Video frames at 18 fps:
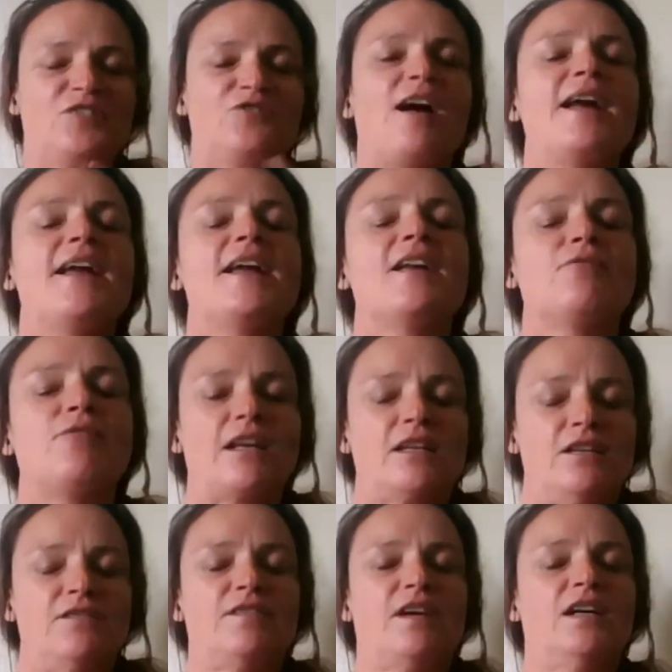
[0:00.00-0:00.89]
try and
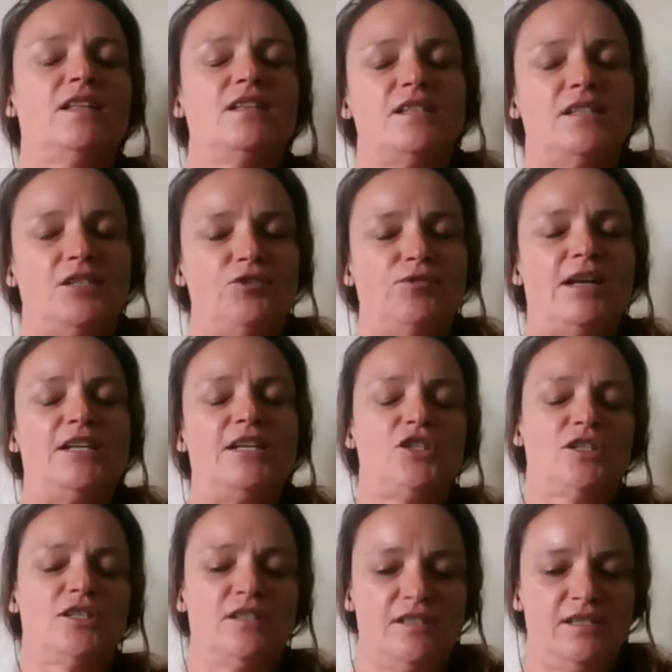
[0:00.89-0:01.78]
rectify the
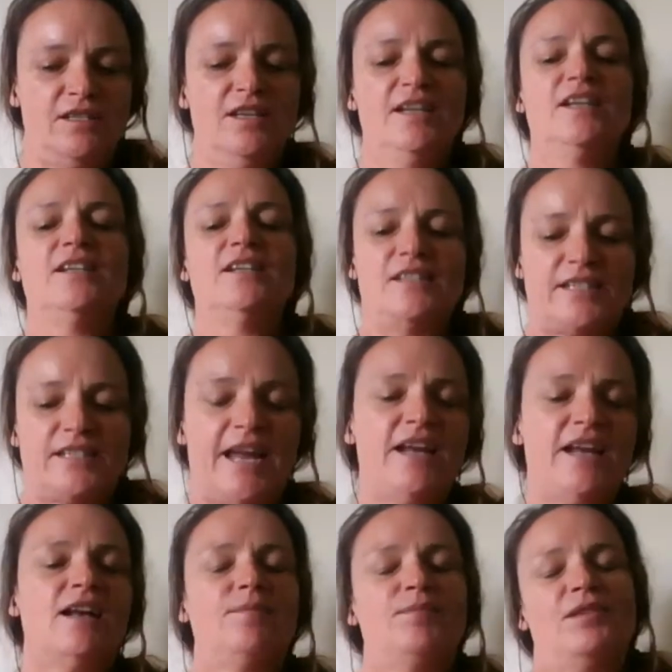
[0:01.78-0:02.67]
situation,
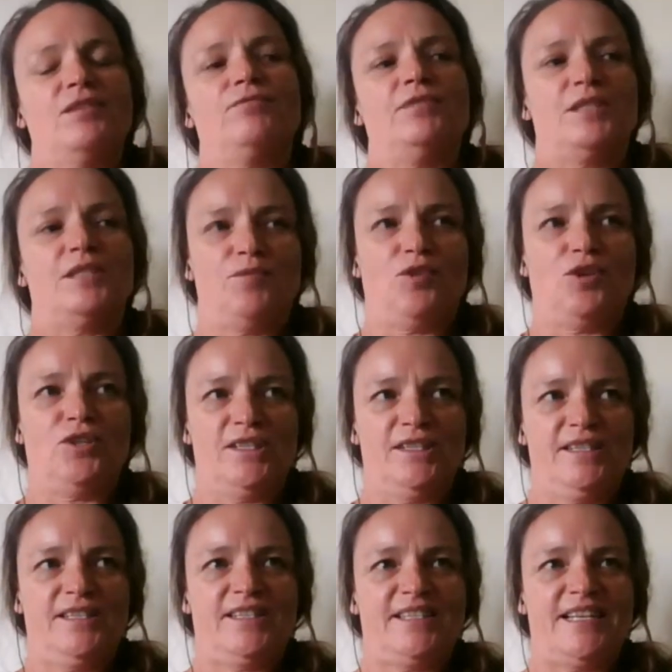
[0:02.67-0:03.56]
scale up the
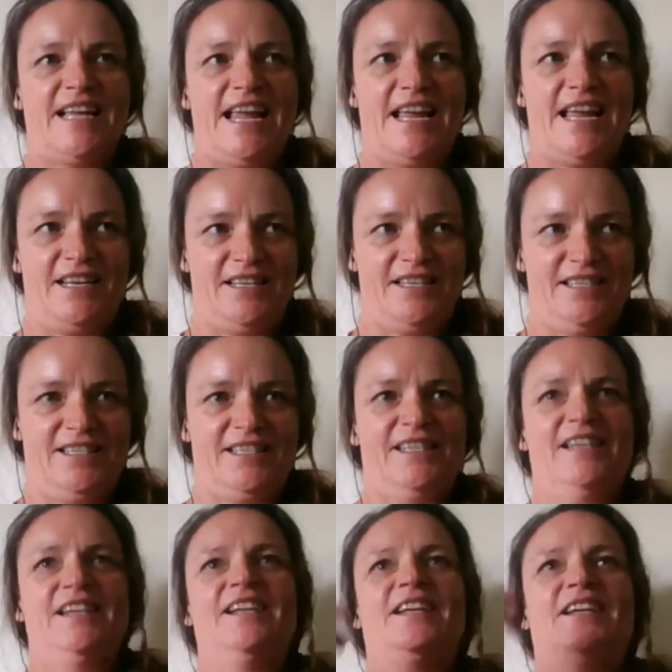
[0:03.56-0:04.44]
response,
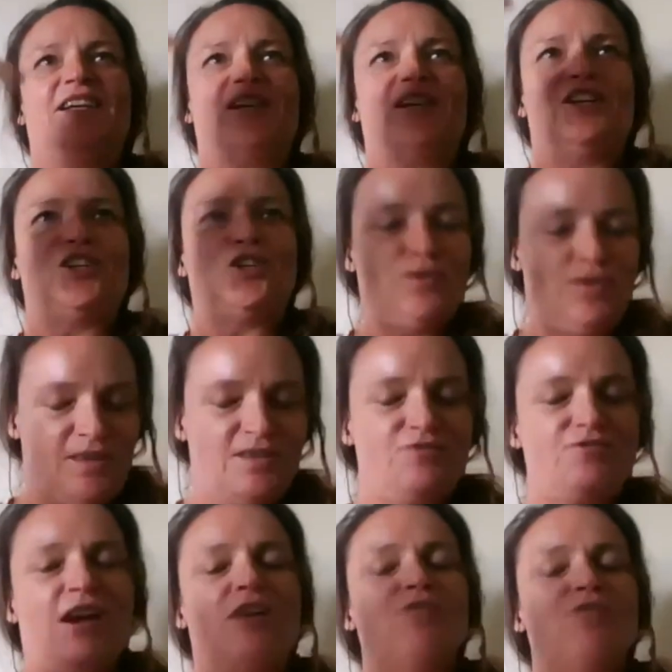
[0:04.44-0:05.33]
and should
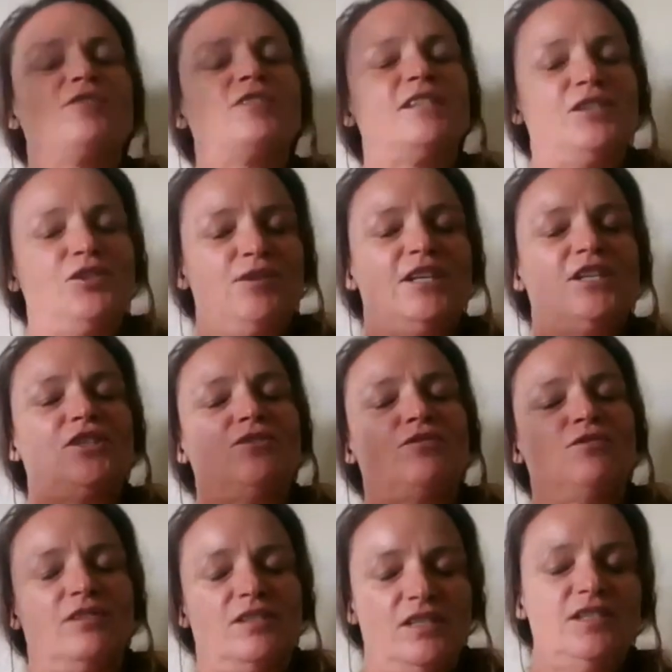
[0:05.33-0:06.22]
the drought
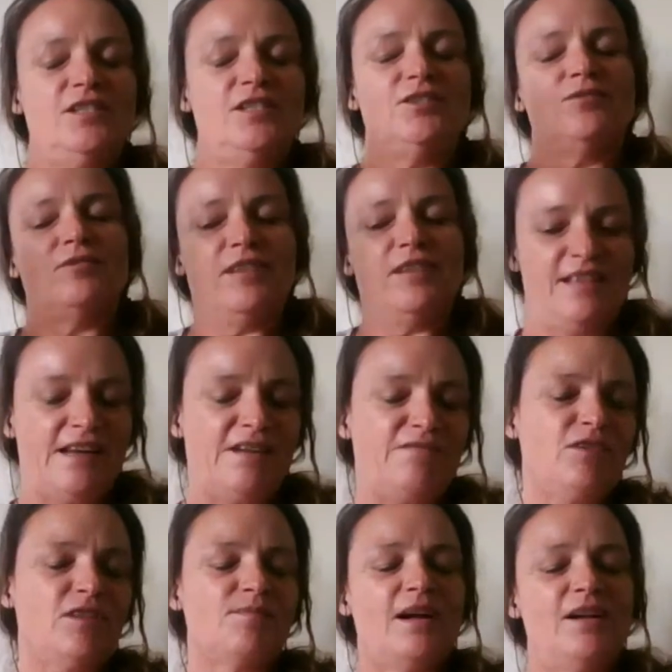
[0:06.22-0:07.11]
situation continue and
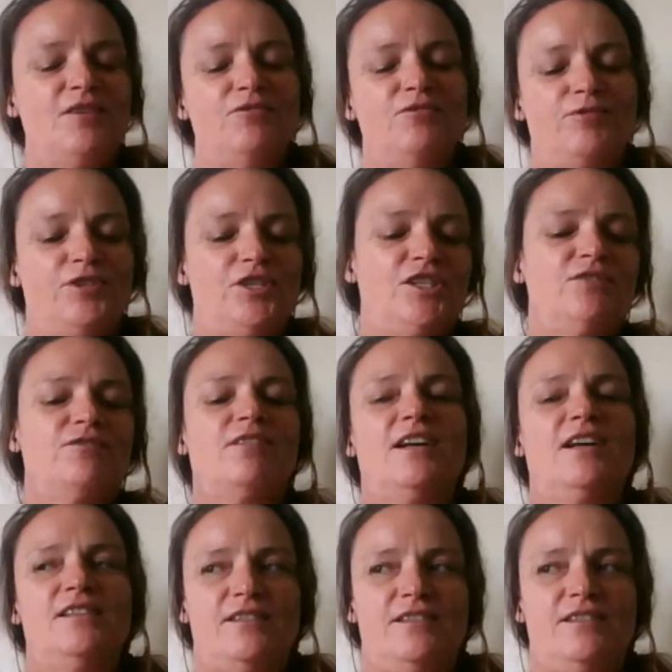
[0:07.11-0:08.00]
therefore the malnutrition
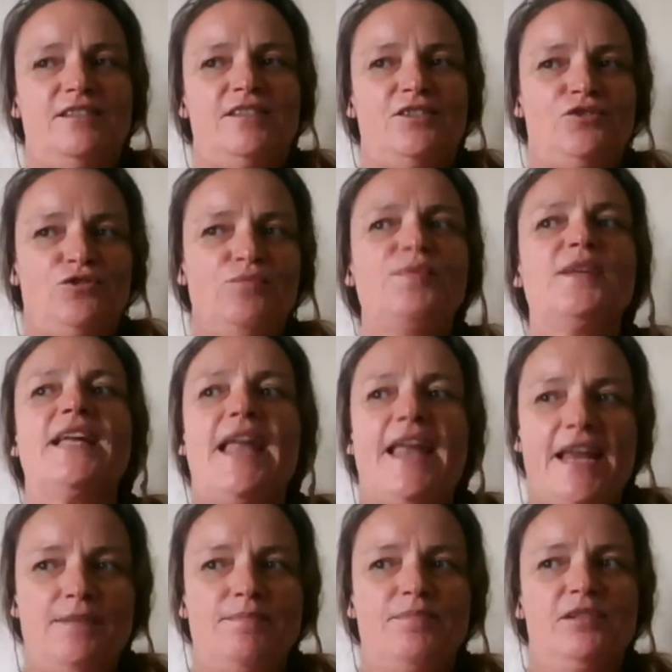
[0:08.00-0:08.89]
crisis, to be
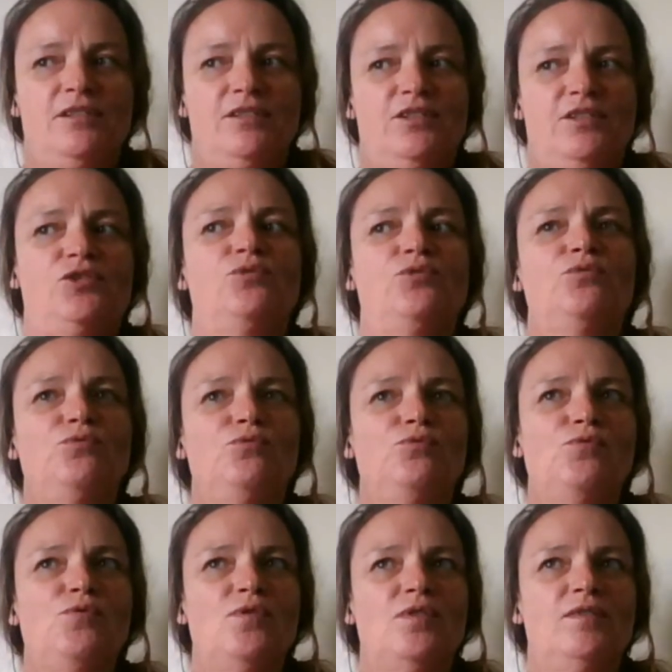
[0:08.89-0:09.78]
able
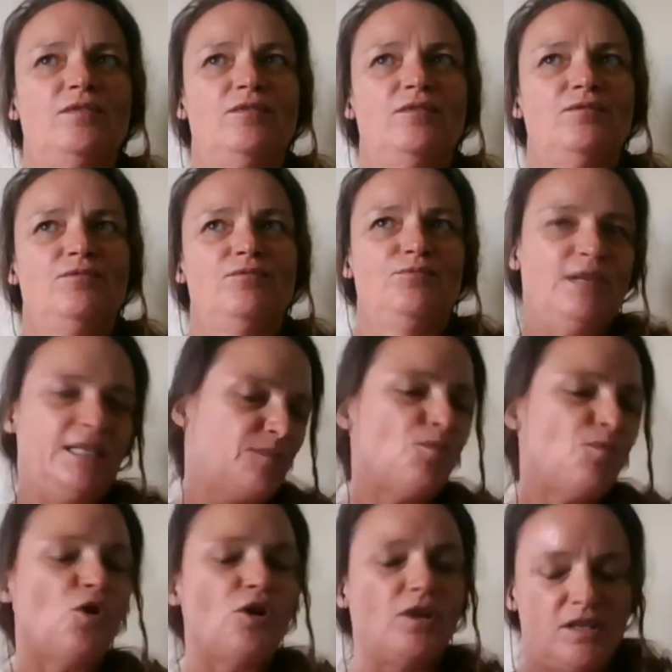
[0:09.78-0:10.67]
to
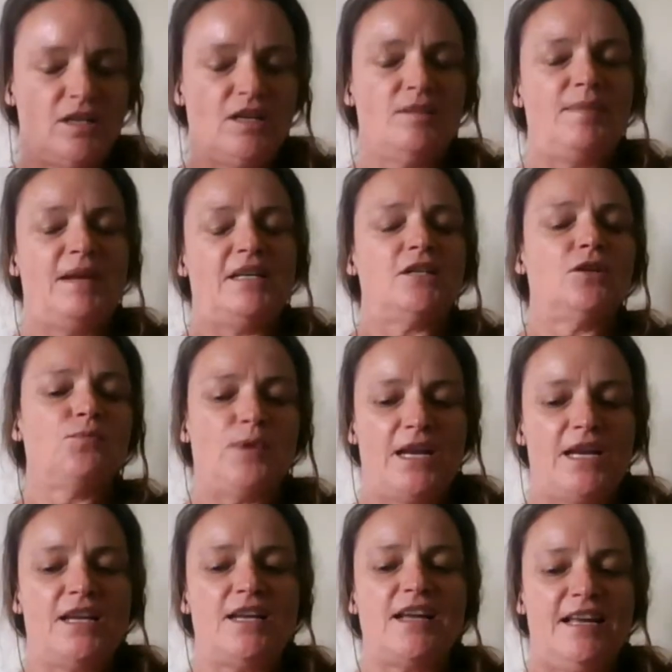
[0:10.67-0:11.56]
respond in a better
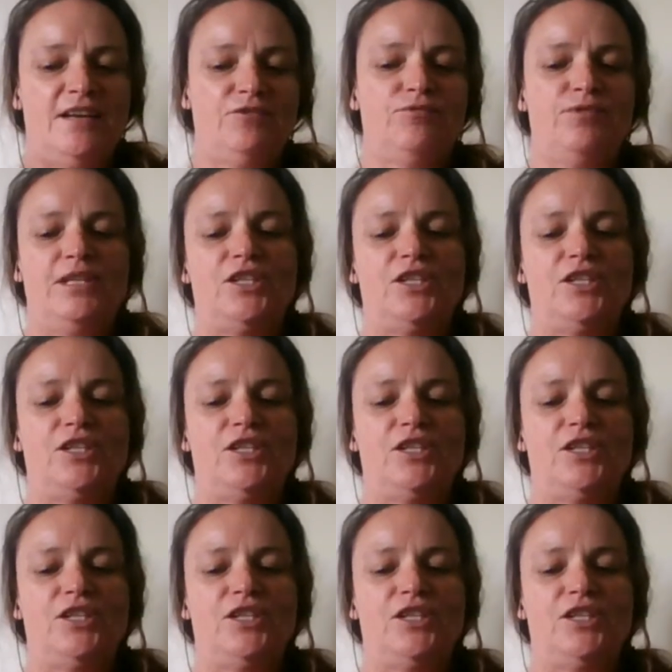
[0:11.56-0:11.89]
way and